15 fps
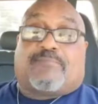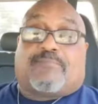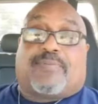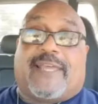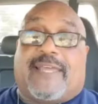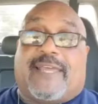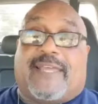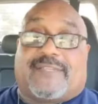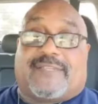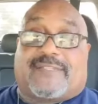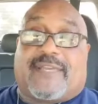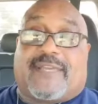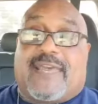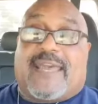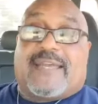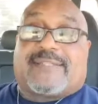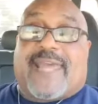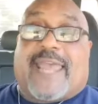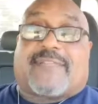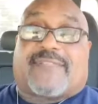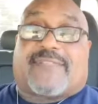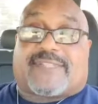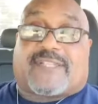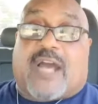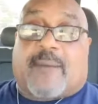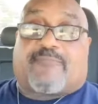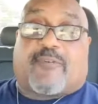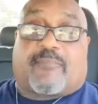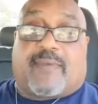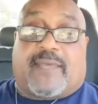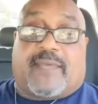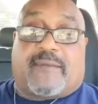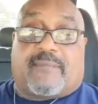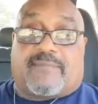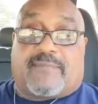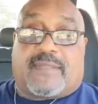Please take this cup from me.